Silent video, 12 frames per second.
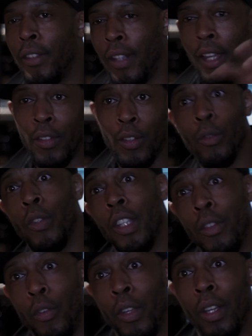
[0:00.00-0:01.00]
So like Something
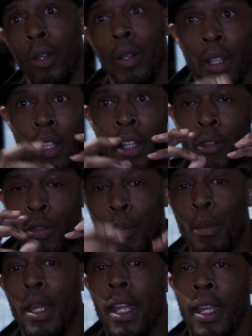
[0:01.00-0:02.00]
You Feel, for
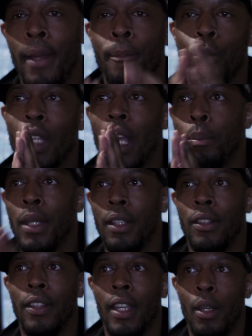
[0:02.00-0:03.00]
me, that
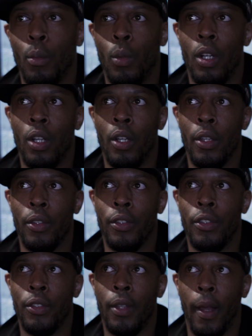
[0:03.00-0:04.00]
beat tape
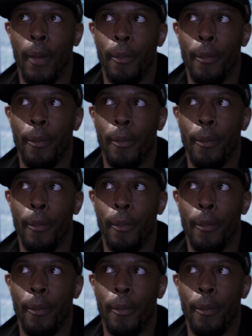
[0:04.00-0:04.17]
was,